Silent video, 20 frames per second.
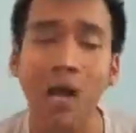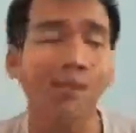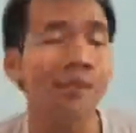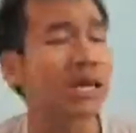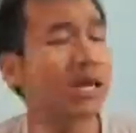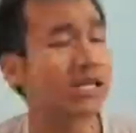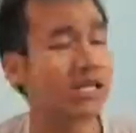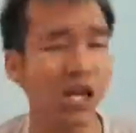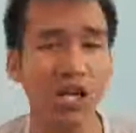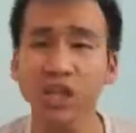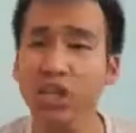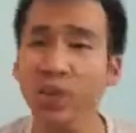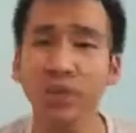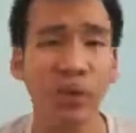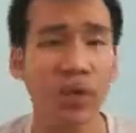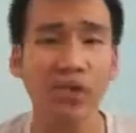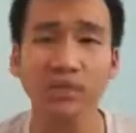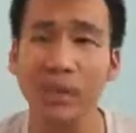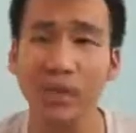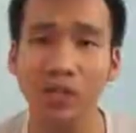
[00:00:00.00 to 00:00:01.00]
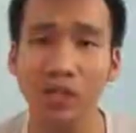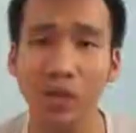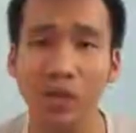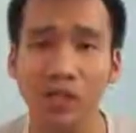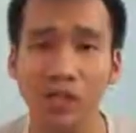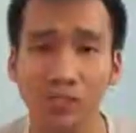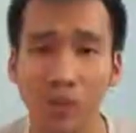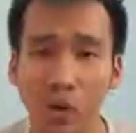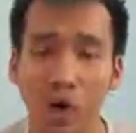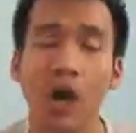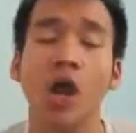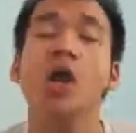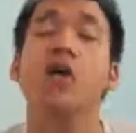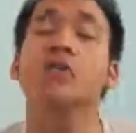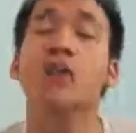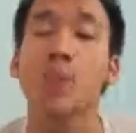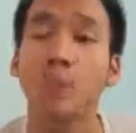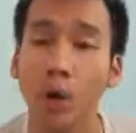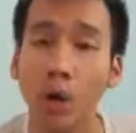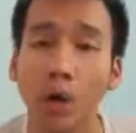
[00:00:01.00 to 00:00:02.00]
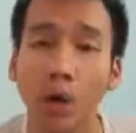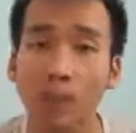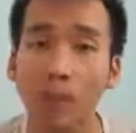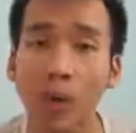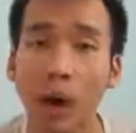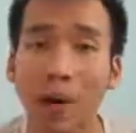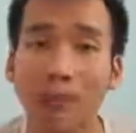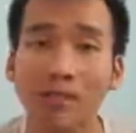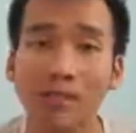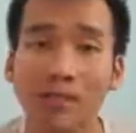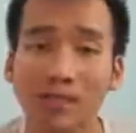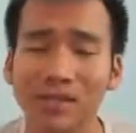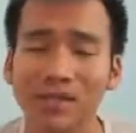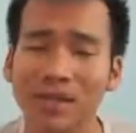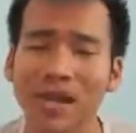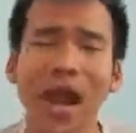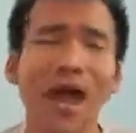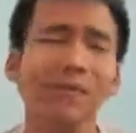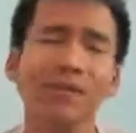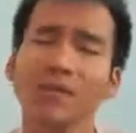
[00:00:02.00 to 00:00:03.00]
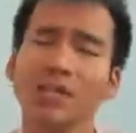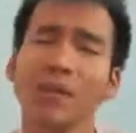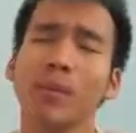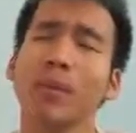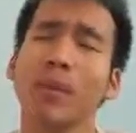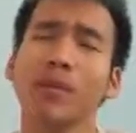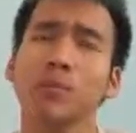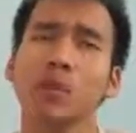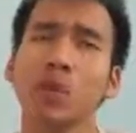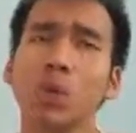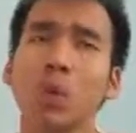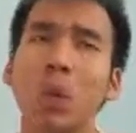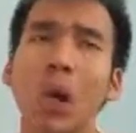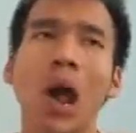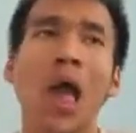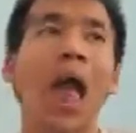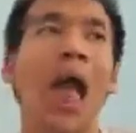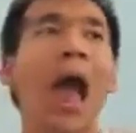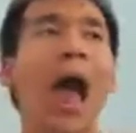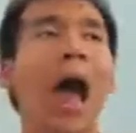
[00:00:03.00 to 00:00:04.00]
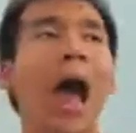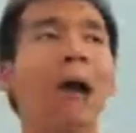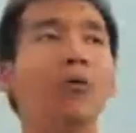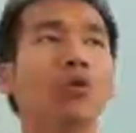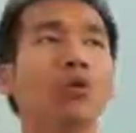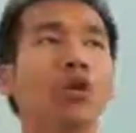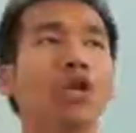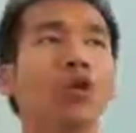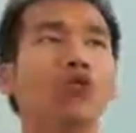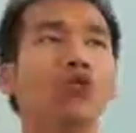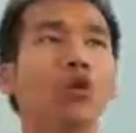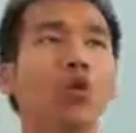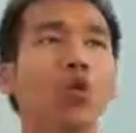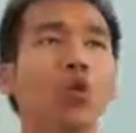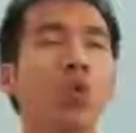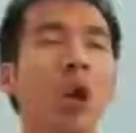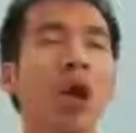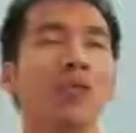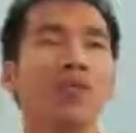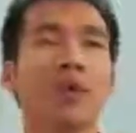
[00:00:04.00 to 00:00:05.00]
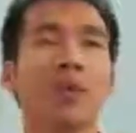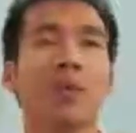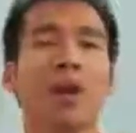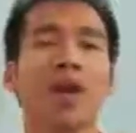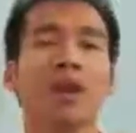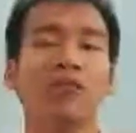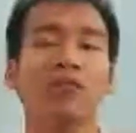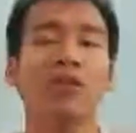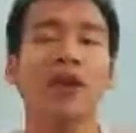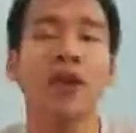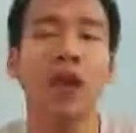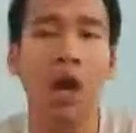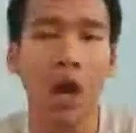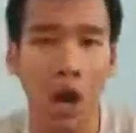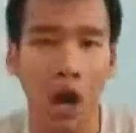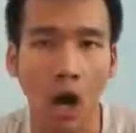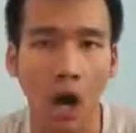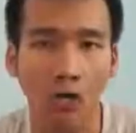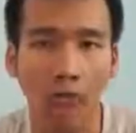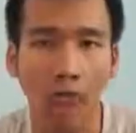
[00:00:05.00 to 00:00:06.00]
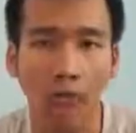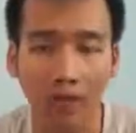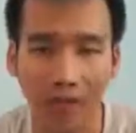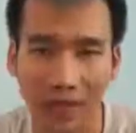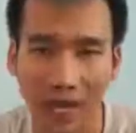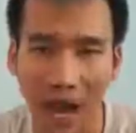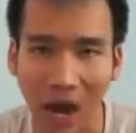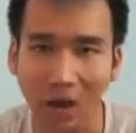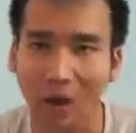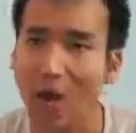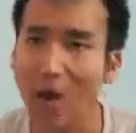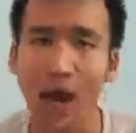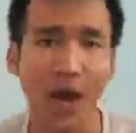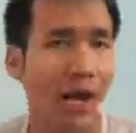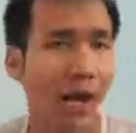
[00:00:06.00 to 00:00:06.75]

Because nothing breaks my trust more than broken promises. See, I'm the type of person who I will give you the benefit of the doubt.